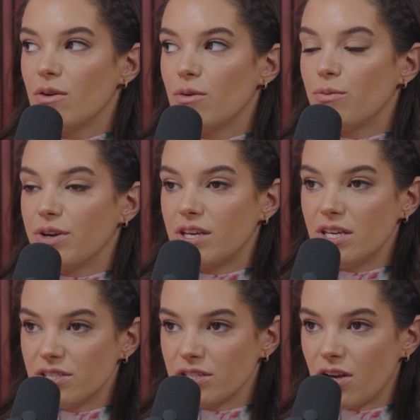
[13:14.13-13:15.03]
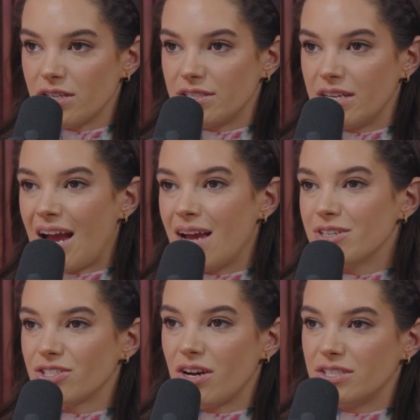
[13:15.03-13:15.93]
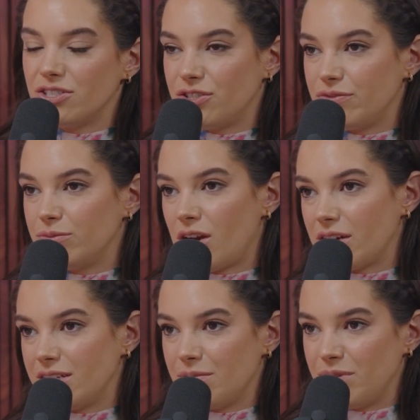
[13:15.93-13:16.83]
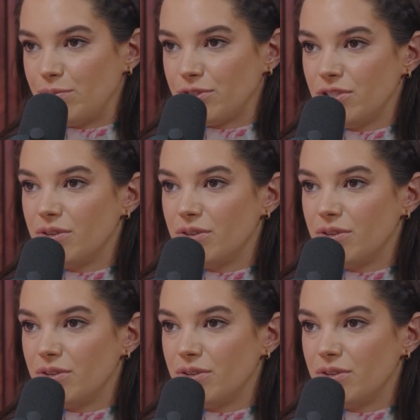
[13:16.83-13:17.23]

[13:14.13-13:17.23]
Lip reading: well, he's exhausted. I'm exhausted just from talking to people too.